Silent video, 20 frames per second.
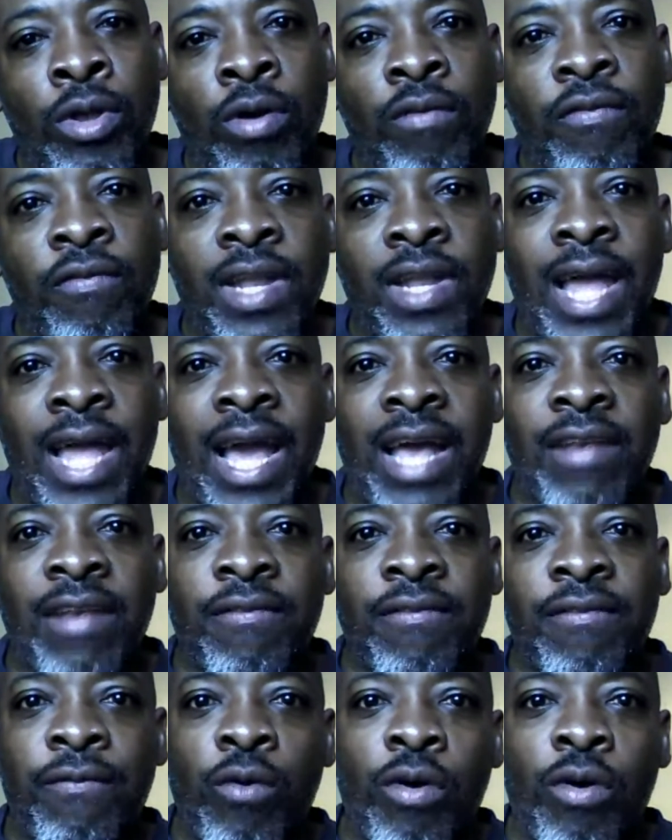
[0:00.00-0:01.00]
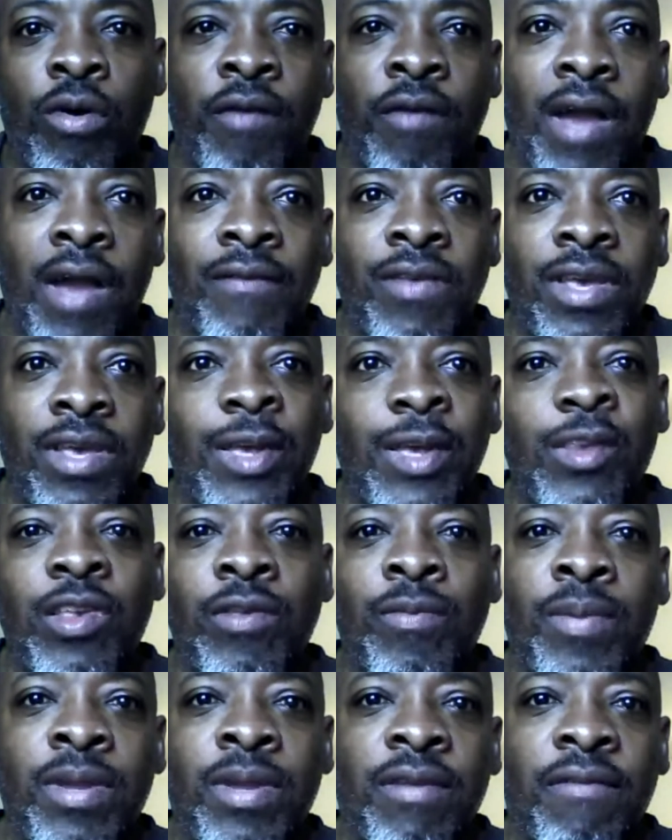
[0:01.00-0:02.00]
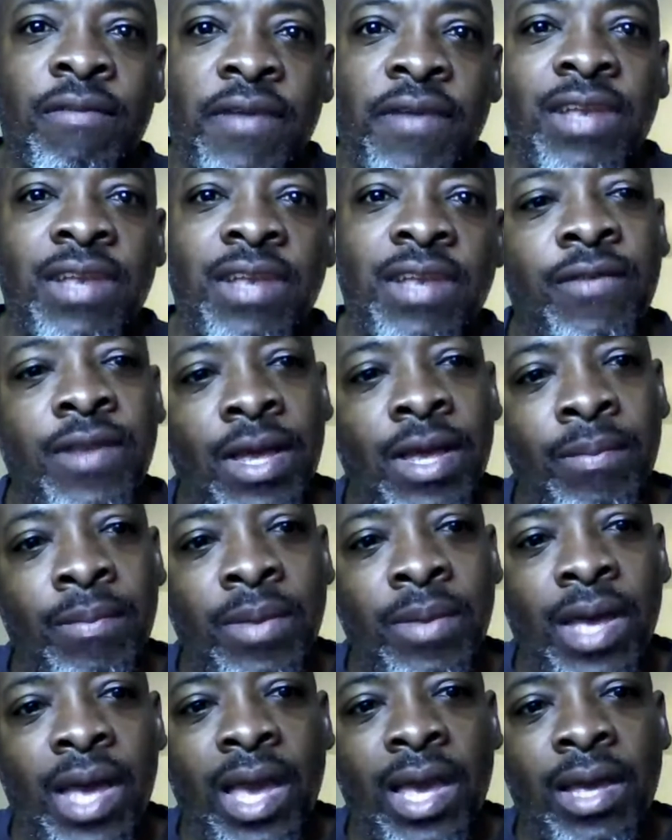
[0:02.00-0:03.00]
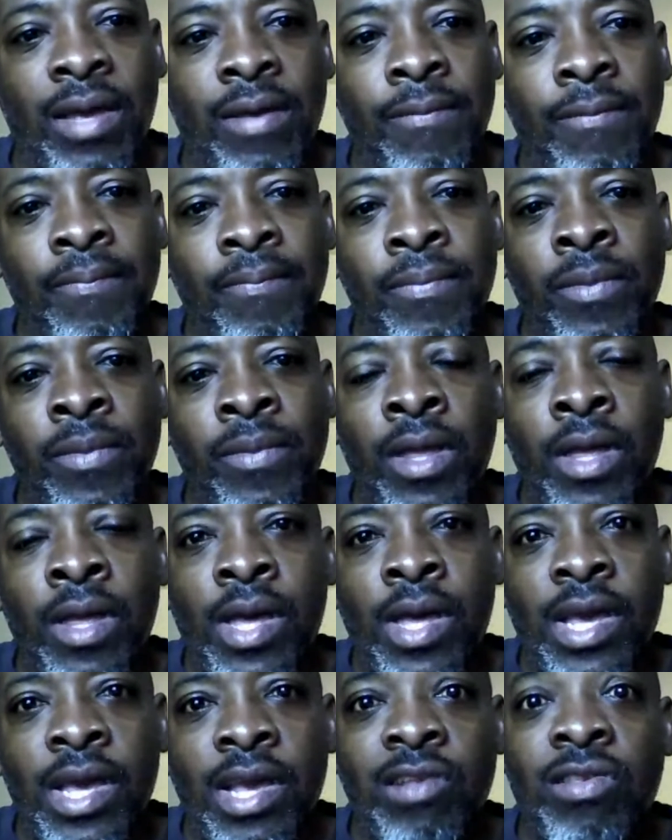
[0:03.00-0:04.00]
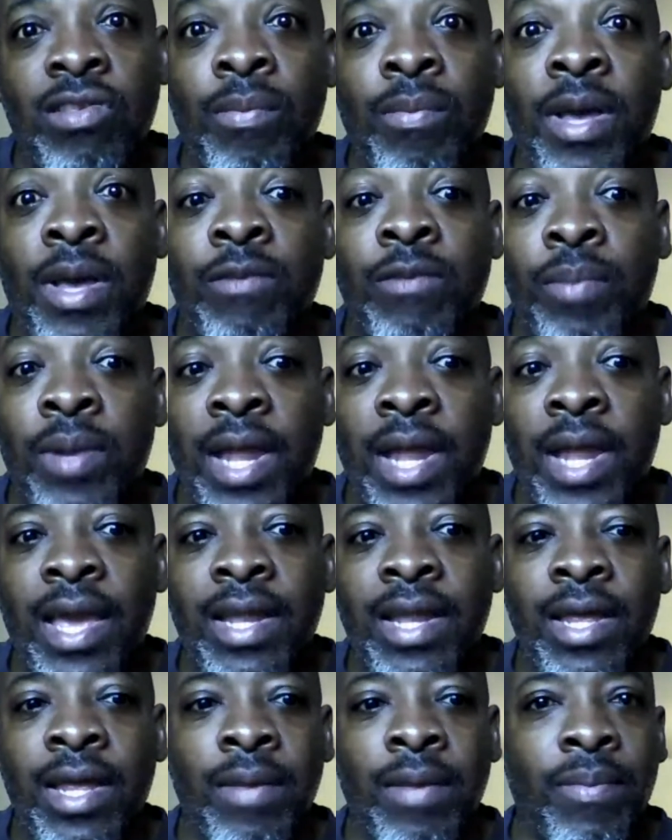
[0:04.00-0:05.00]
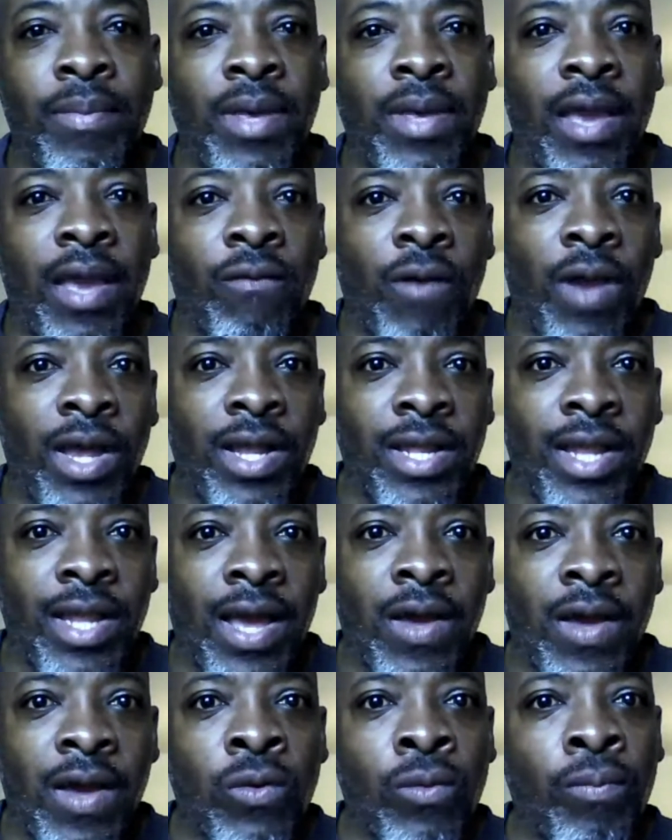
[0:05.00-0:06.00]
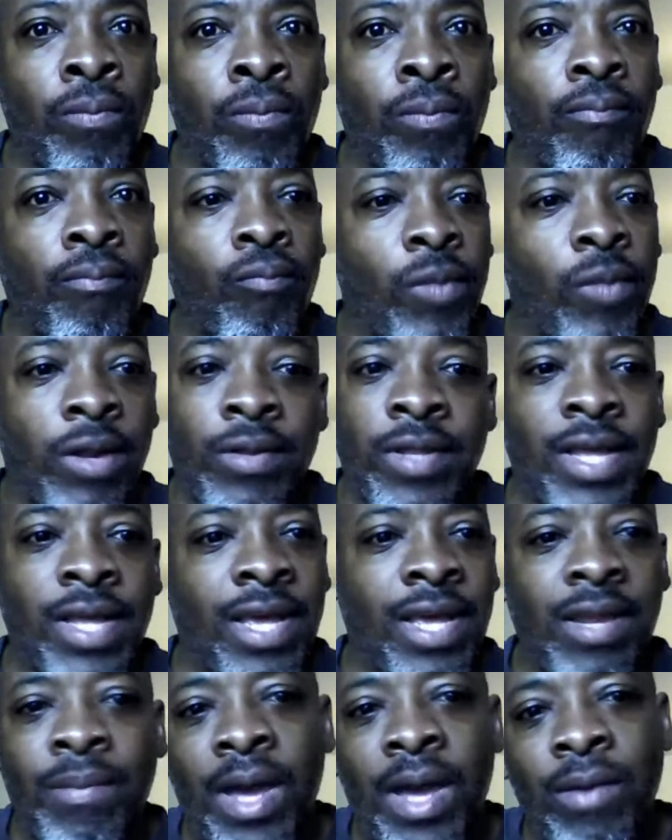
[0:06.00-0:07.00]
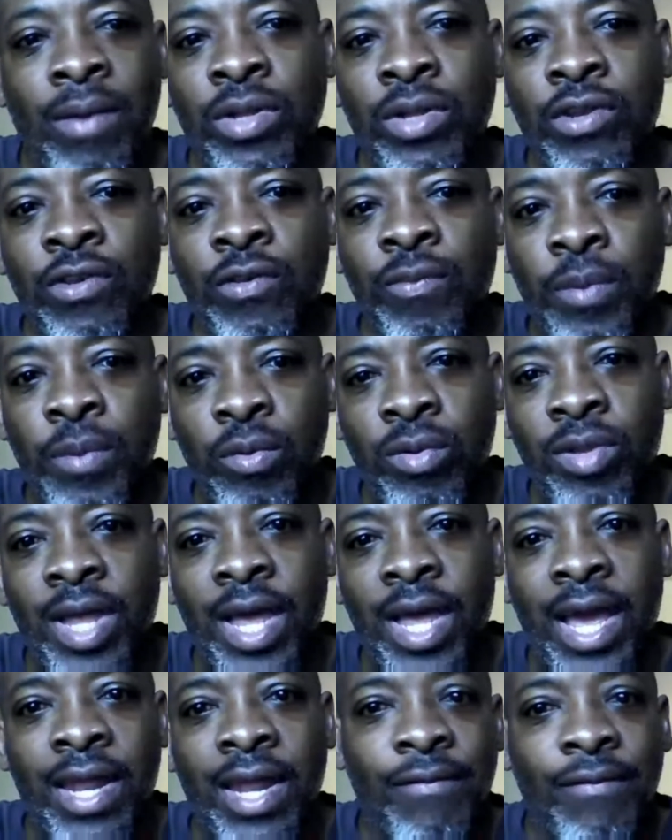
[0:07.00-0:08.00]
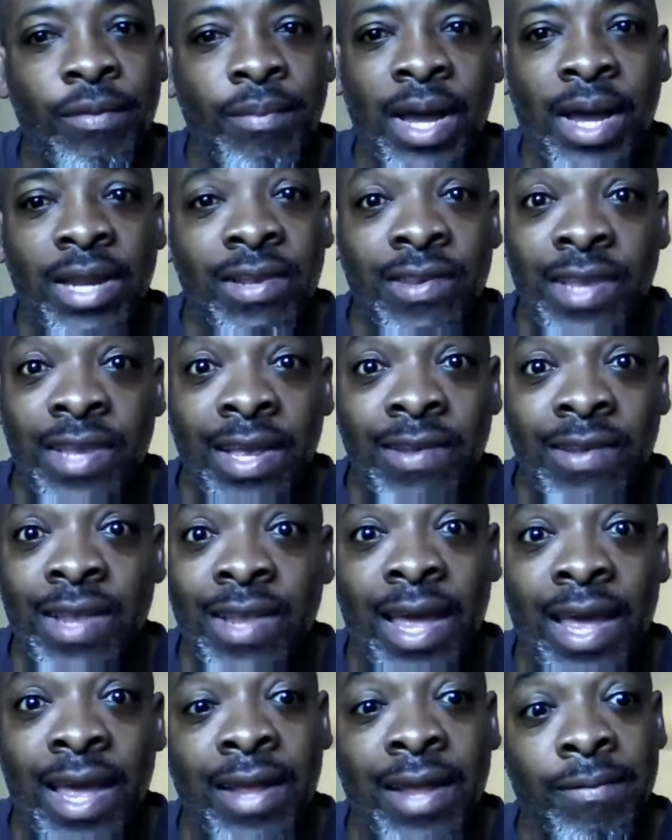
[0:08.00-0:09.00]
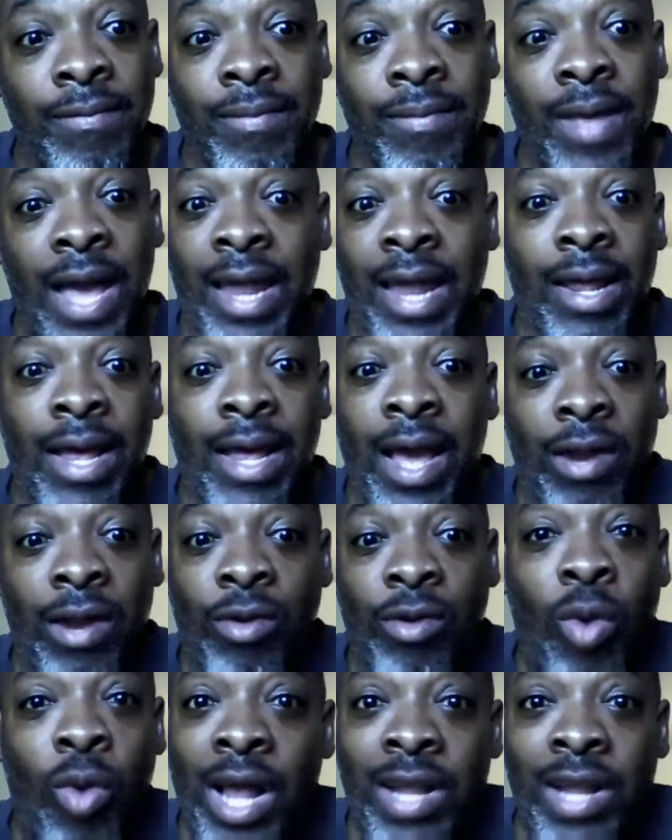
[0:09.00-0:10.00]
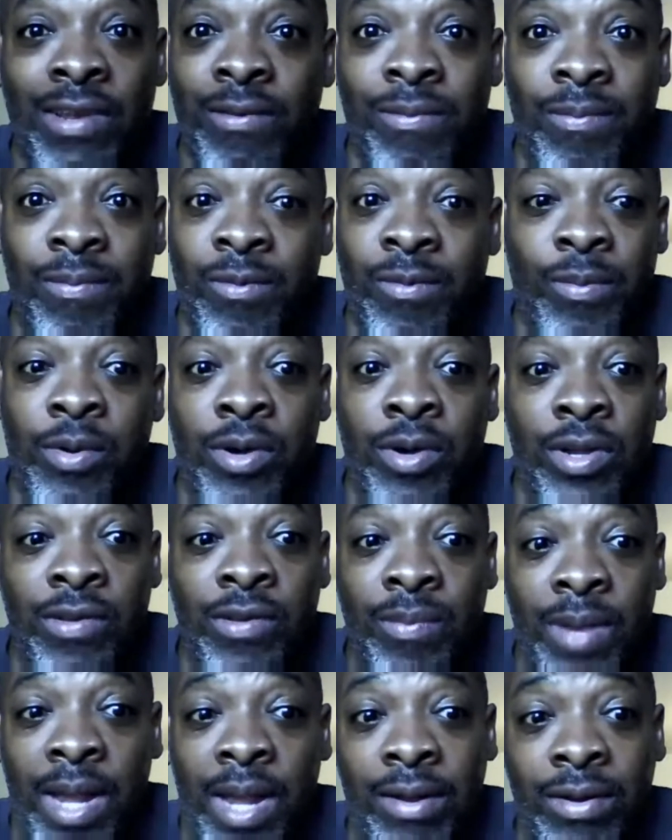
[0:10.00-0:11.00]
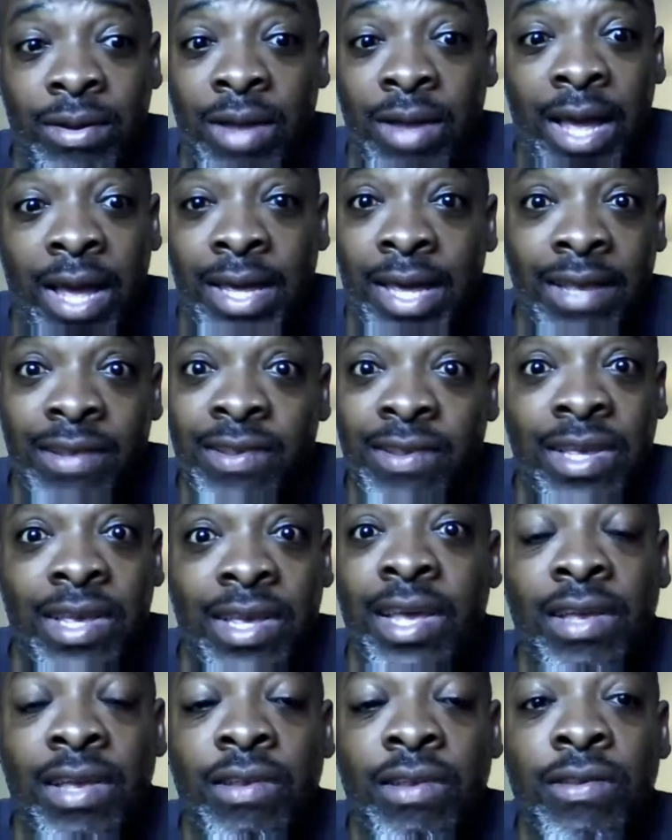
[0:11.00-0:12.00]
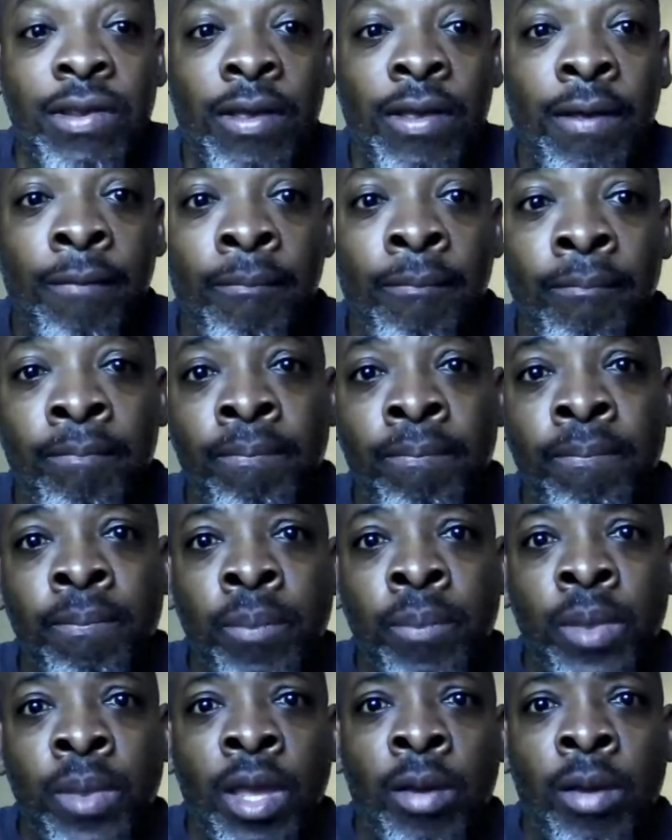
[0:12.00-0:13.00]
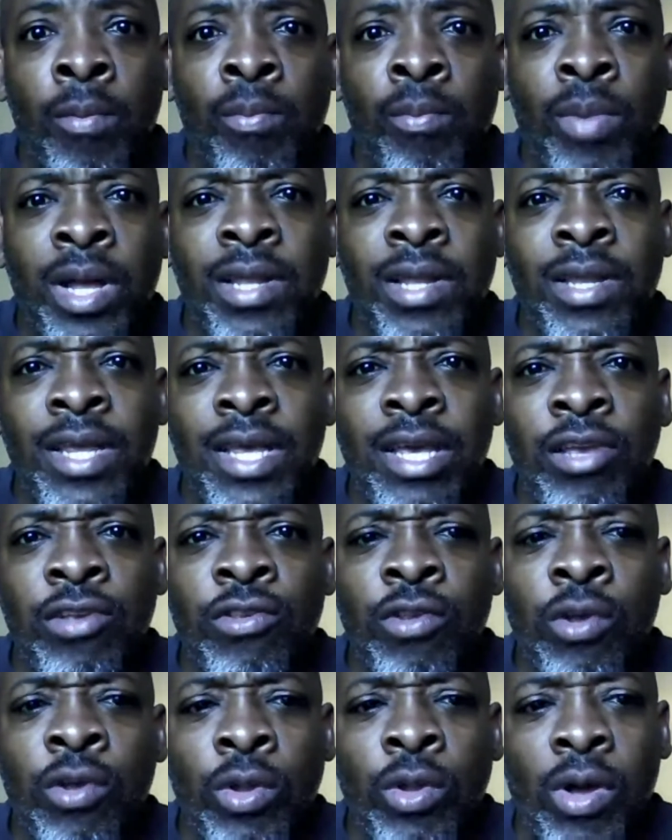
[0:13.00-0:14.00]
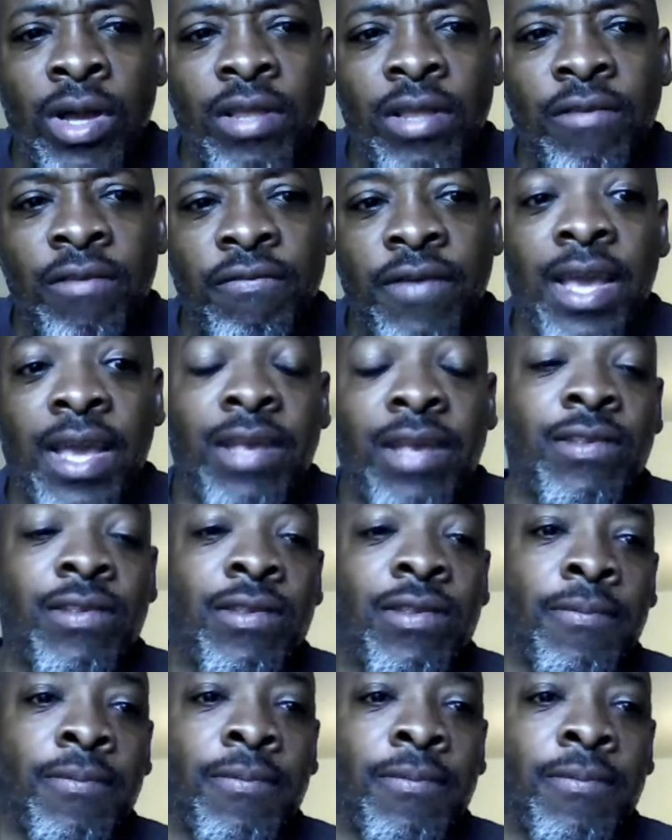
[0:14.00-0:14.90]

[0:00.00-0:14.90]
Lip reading: For the last 4 or 5 years, he's been the face of the NBA. He's the best player in the NBA right now. I don't think anybody would dispute that. Everybody says that. I don't watch sports, but I don't know. I guess he is. But he's no longer the face.